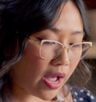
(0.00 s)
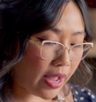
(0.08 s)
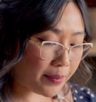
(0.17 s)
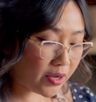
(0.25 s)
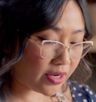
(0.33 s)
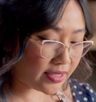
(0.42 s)

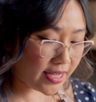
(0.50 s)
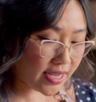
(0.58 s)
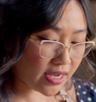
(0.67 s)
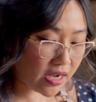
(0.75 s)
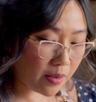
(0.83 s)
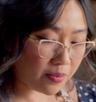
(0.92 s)
I'm gonna take
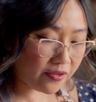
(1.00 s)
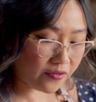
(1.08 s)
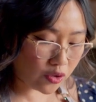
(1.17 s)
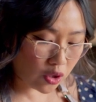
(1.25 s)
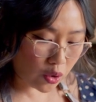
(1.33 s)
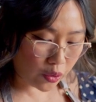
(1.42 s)
a couple of
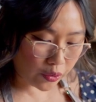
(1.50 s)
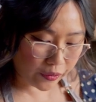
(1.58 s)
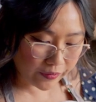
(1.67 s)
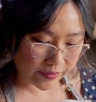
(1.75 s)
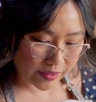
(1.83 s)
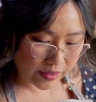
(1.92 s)

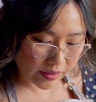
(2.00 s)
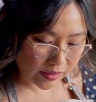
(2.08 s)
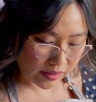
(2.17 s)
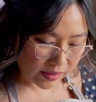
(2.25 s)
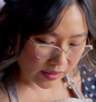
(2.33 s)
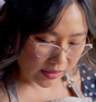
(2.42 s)
cloves,
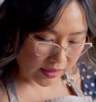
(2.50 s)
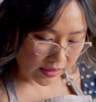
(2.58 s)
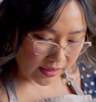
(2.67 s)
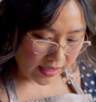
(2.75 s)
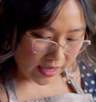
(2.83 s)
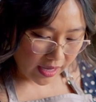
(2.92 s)

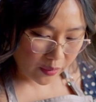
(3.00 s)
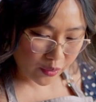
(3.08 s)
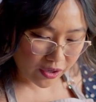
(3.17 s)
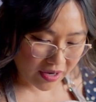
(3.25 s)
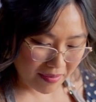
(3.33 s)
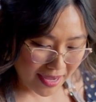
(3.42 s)
and we're
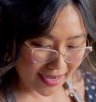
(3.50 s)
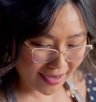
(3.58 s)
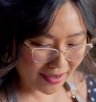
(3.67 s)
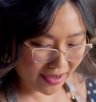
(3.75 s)
gonna make